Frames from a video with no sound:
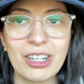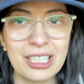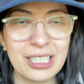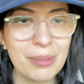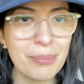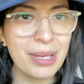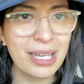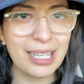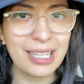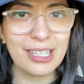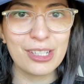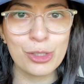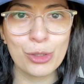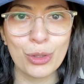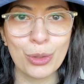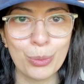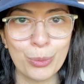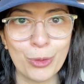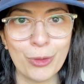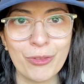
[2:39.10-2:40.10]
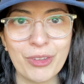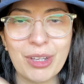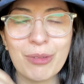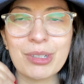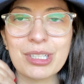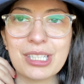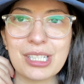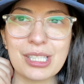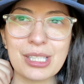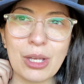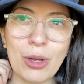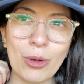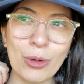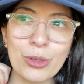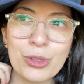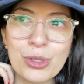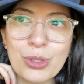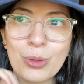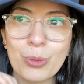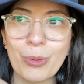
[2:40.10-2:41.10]
gonna make it into a movie, which is
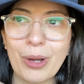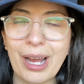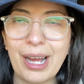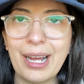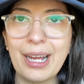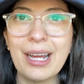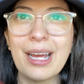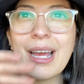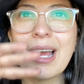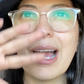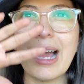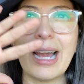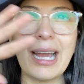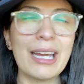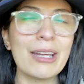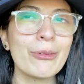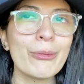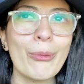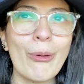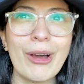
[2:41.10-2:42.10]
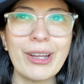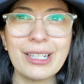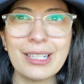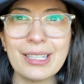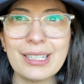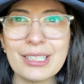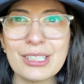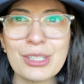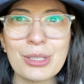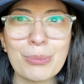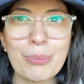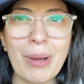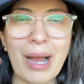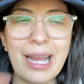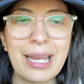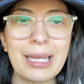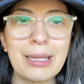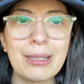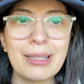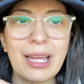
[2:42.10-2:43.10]
also why I had wanted to buy
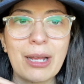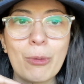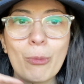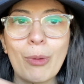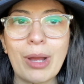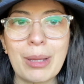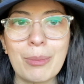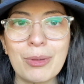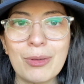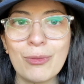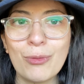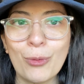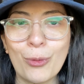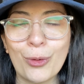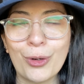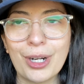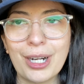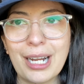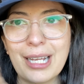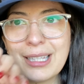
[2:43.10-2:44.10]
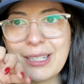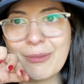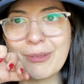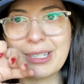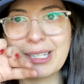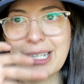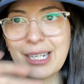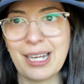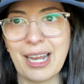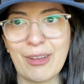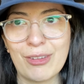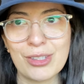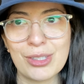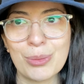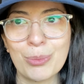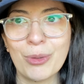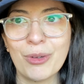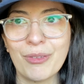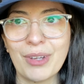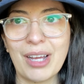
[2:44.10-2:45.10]
it like way before, and then when they announced the
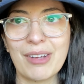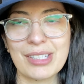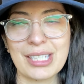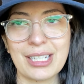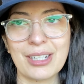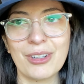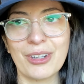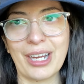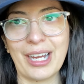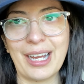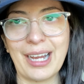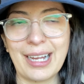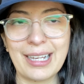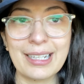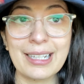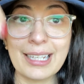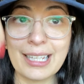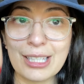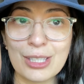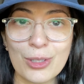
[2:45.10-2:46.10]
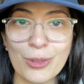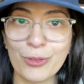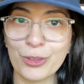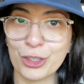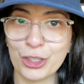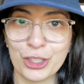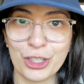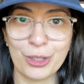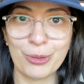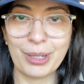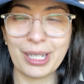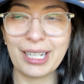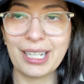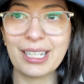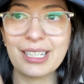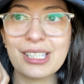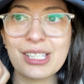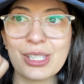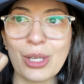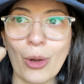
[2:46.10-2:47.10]
movie I was like, okay, I need to for sure read it.
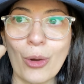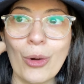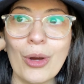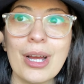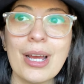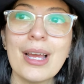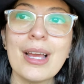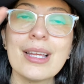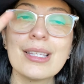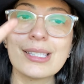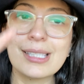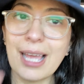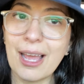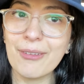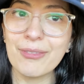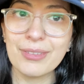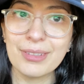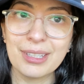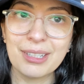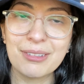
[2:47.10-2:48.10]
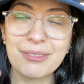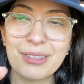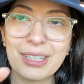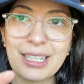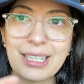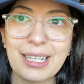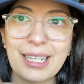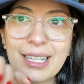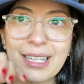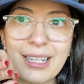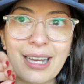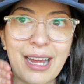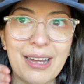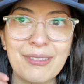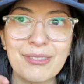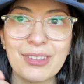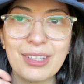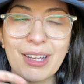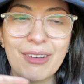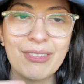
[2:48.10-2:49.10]
So definitely read it. I
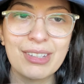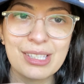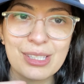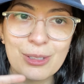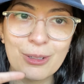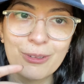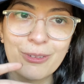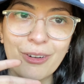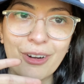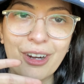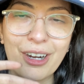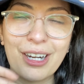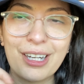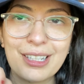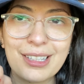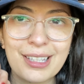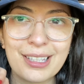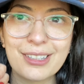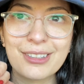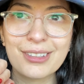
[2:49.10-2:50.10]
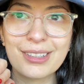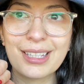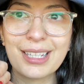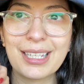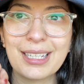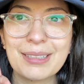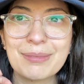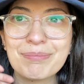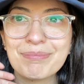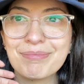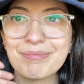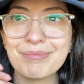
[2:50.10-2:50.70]
love it so far. Literally